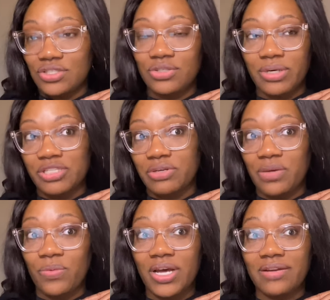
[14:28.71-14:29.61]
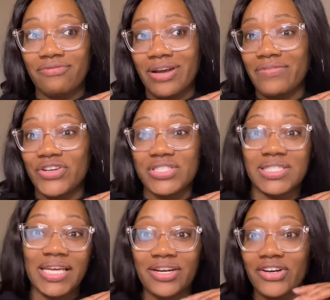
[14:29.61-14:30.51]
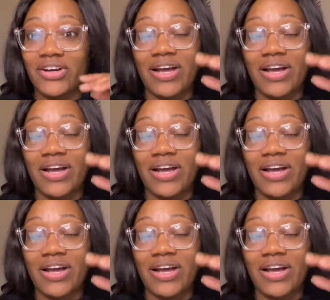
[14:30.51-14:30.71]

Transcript: 2021, five years later,